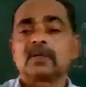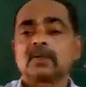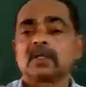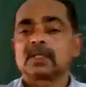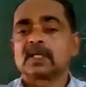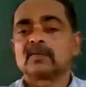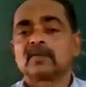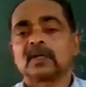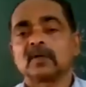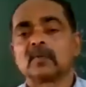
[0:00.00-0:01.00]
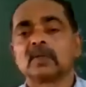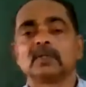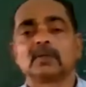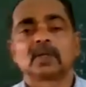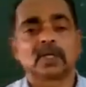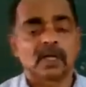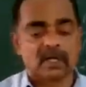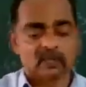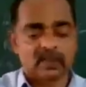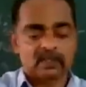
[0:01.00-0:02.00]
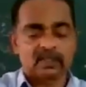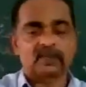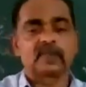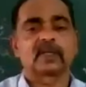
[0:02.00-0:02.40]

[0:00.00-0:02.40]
to the scientific community. Okay, I read this